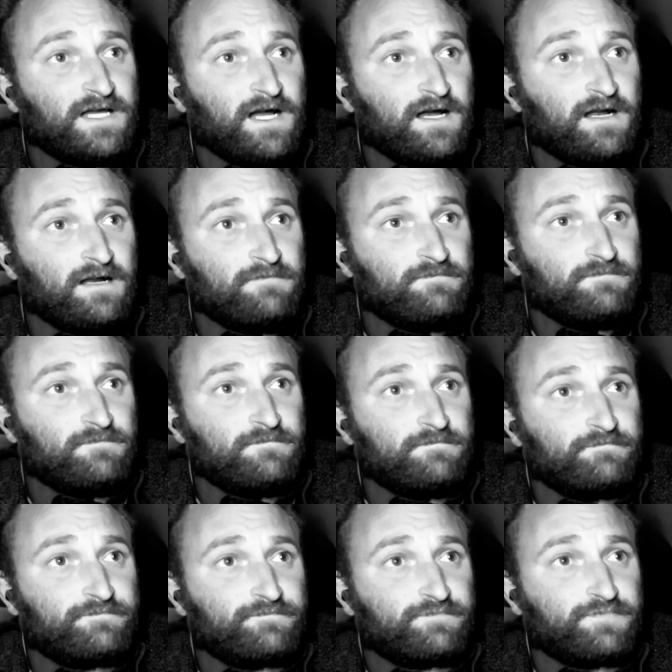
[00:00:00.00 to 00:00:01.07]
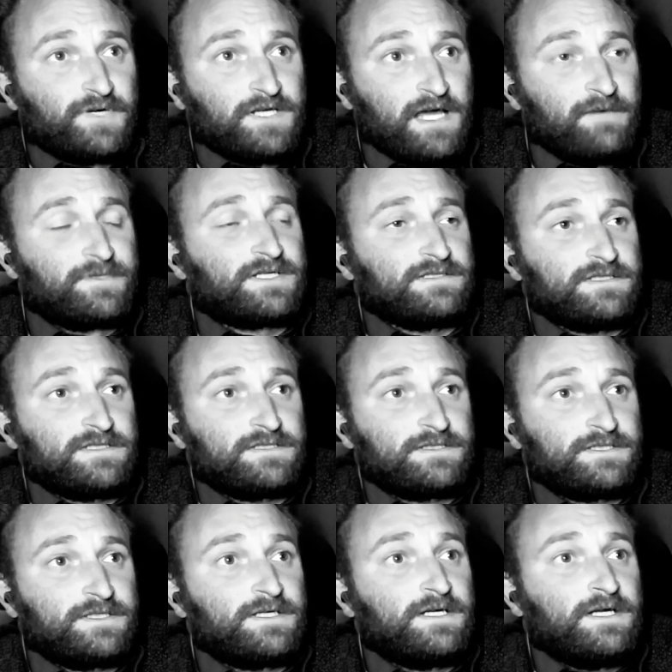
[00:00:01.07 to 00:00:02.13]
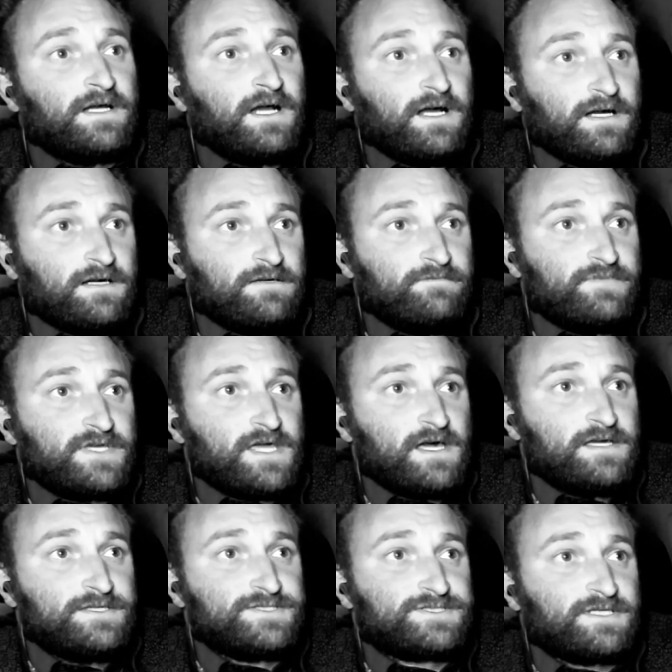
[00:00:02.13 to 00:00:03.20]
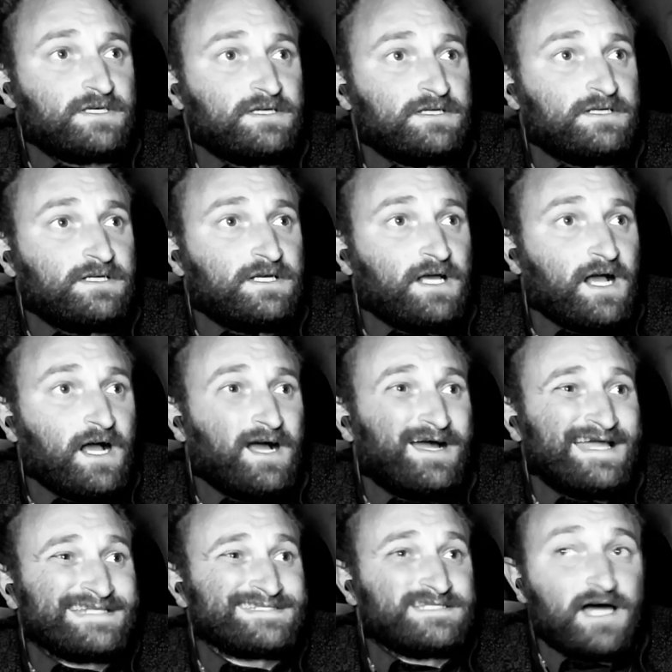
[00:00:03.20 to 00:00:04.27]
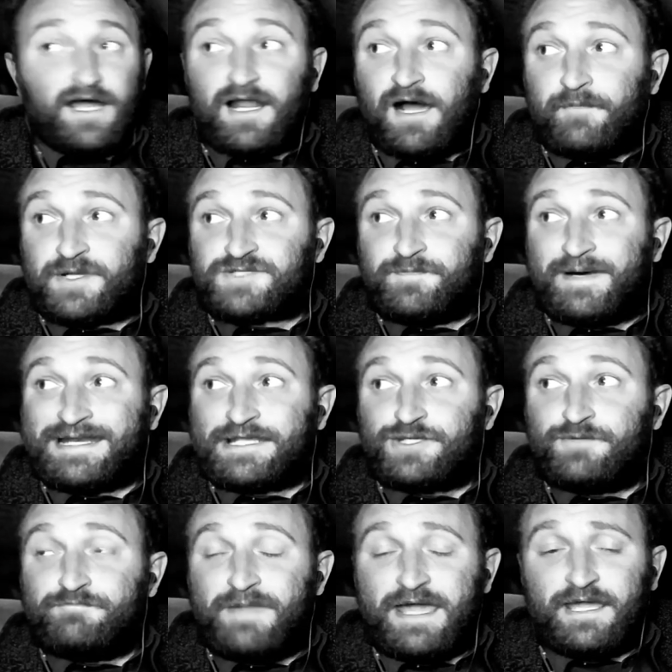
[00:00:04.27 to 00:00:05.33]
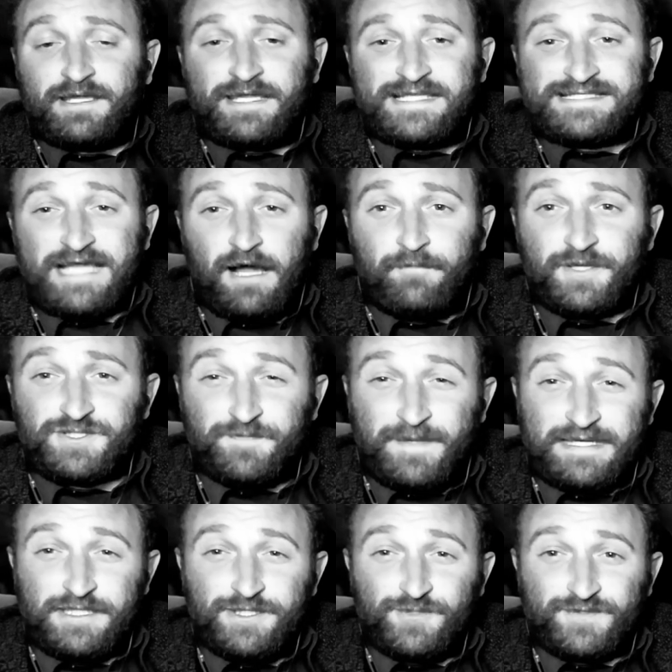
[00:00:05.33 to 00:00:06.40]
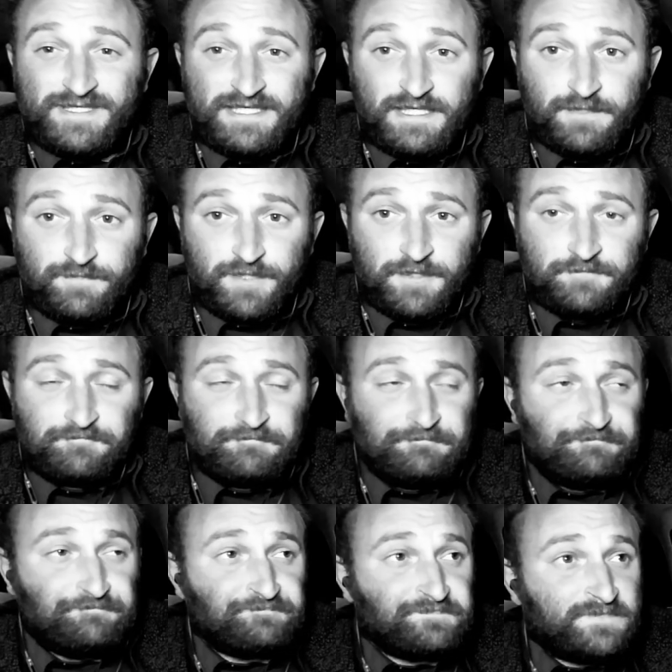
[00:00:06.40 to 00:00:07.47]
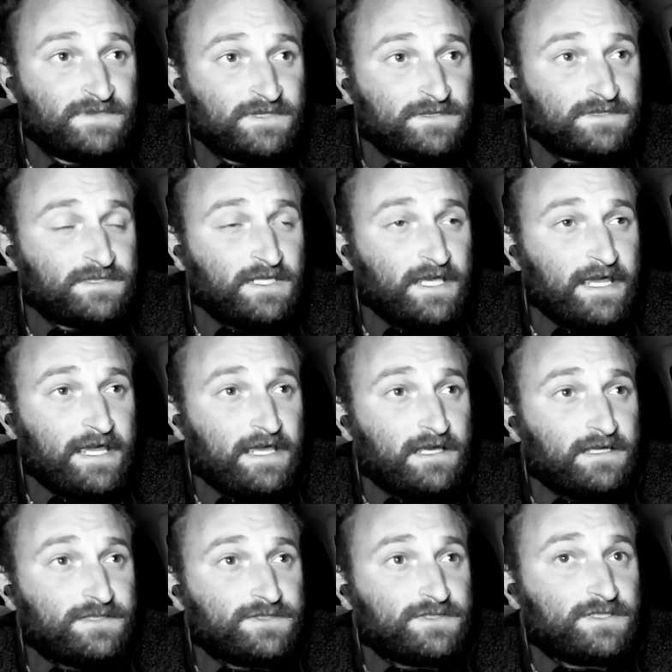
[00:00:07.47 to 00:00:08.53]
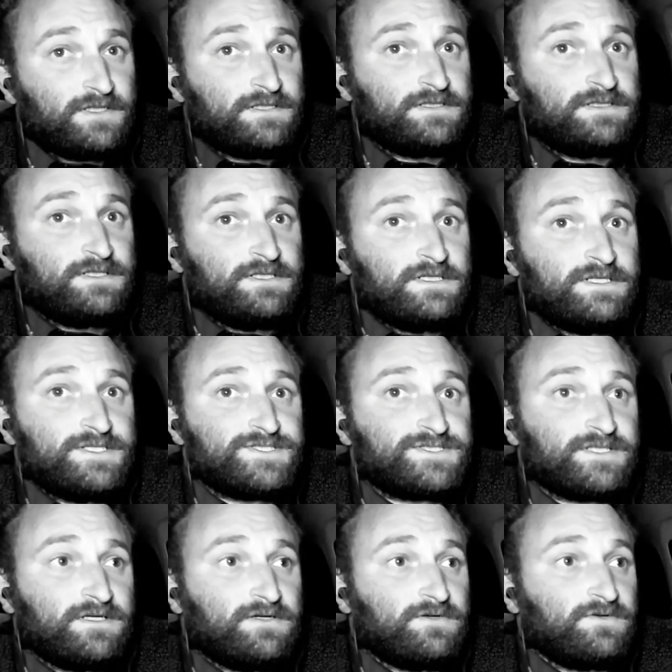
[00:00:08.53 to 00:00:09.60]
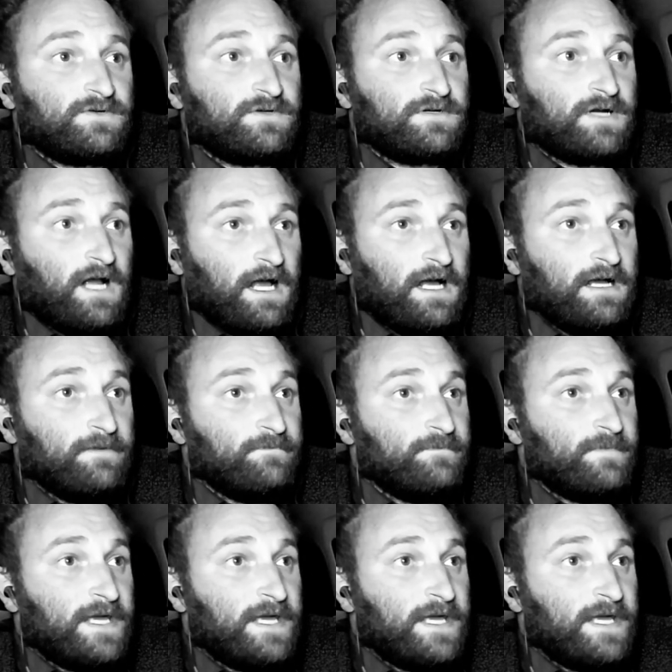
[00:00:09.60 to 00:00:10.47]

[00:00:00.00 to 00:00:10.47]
um, predominantly uh, because uh, it's not how much money you make, it's how much money you keep. And so, um,